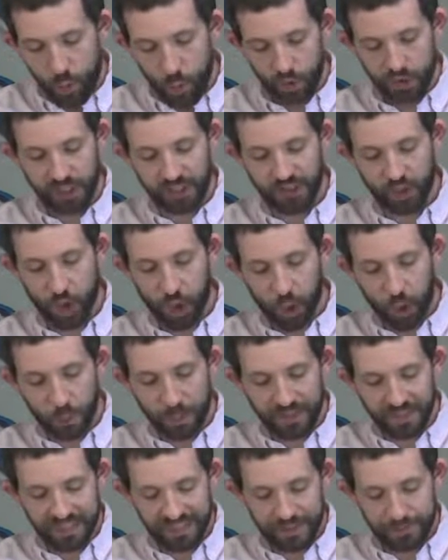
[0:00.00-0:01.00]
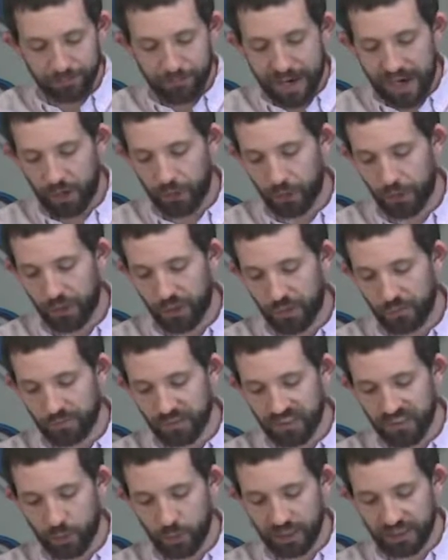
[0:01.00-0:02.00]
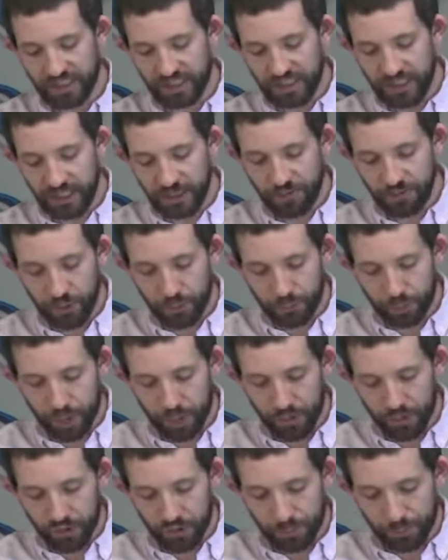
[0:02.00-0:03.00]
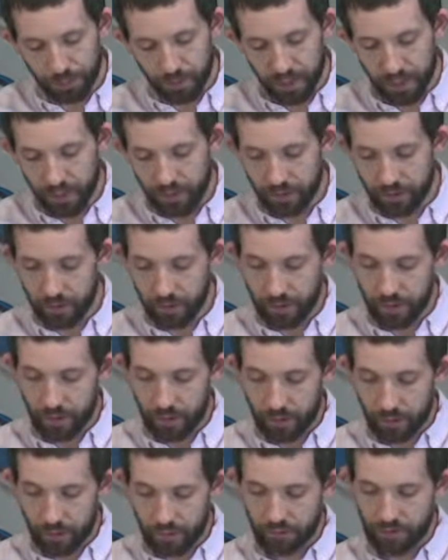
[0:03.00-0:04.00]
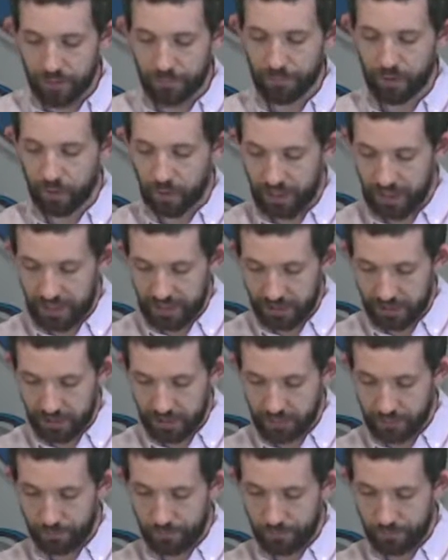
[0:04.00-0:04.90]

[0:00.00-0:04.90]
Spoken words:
which has opened its mouth to receive your brother's blood from your hand."